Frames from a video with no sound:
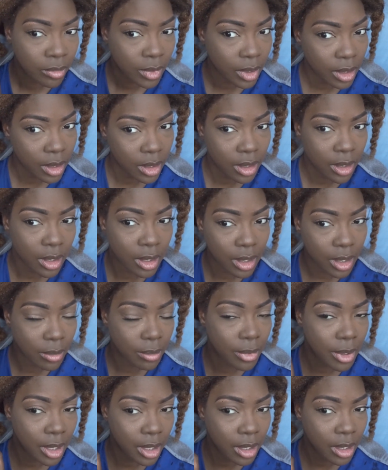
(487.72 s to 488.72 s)
And then I'm
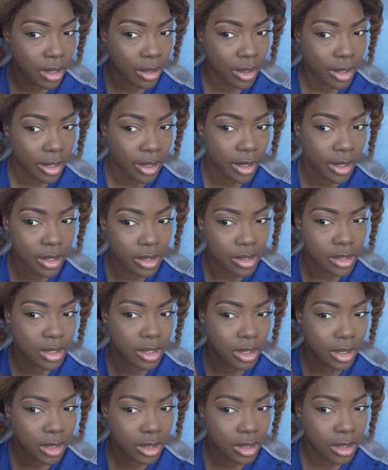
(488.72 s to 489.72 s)
gonna go ahead and
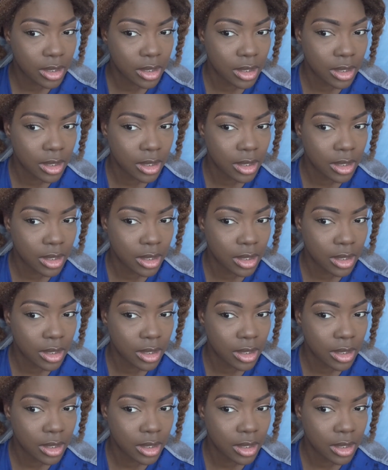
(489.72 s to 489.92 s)
just